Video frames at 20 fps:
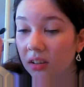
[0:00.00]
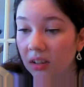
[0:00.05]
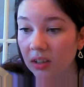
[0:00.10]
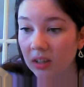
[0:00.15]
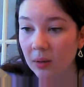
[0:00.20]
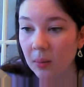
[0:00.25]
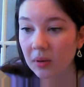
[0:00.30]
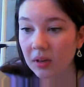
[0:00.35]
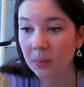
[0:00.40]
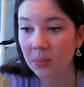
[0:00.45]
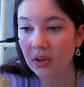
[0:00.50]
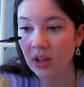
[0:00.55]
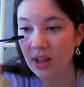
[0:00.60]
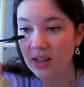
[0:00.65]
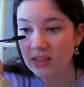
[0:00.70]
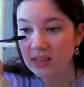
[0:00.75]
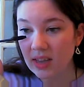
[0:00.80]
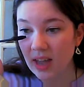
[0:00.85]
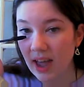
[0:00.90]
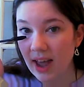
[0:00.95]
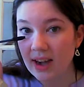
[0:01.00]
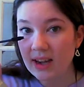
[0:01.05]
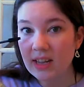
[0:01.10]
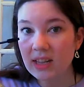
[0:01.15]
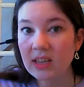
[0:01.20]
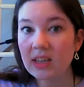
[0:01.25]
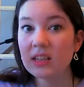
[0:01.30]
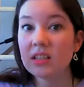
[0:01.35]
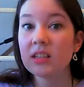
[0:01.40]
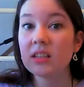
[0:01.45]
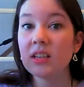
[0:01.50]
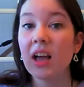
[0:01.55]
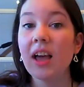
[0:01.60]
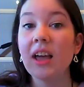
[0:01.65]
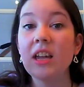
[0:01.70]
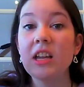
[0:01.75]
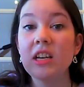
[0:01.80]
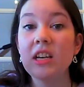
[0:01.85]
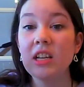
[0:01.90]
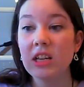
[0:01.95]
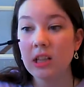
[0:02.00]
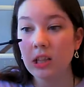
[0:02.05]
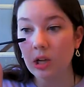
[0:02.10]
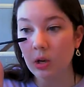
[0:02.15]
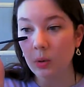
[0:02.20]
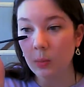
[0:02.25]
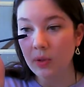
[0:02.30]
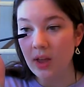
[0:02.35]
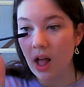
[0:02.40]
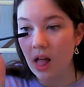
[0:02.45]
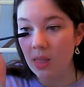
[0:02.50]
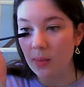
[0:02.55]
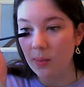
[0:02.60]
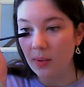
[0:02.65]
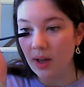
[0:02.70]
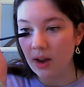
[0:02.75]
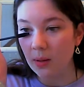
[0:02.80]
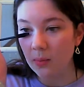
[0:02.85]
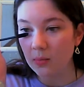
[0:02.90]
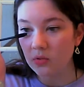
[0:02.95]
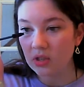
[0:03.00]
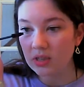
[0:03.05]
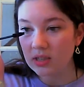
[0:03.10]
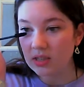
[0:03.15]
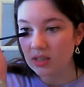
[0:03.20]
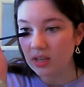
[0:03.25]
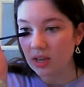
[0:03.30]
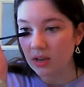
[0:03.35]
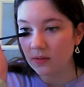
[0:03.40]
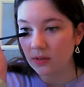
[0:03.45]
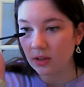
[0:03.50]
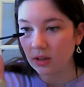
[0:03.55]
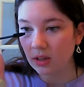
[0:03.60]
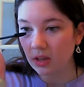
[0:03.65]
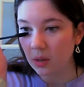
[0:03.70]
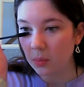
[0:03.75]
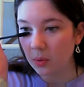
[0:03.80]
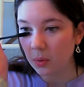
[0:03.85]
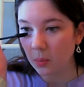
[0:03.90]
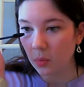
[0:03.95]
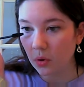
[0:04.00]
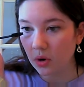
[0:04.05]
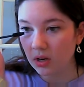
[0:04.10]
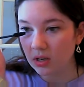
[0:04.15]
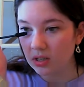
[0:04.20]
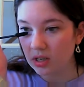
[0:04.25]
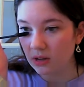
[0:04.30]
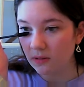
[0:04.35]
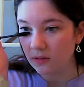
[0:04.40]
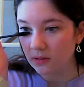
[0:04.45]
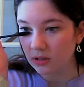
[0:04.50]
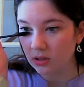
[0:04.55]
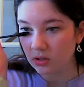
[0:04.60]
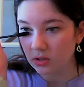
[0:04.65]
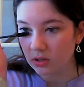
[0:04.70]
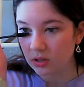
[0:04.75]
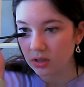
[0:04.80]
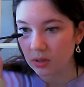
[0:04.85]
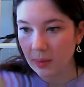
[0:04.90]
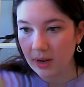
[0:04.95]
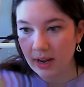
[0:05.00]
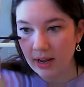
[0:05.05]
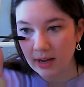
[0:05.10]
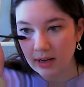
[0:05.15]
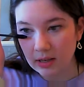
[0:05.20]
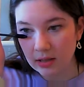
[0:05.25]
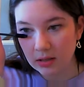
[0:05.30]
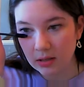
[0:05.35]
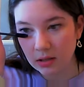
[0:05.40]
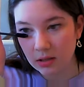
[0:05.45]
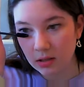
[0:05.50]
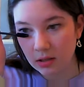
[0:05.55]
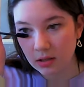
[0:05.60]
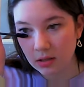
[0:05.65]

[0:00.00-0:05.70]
And I'm going to put a tiny little bit on the bottom just to give a little bit more definition to my eyes.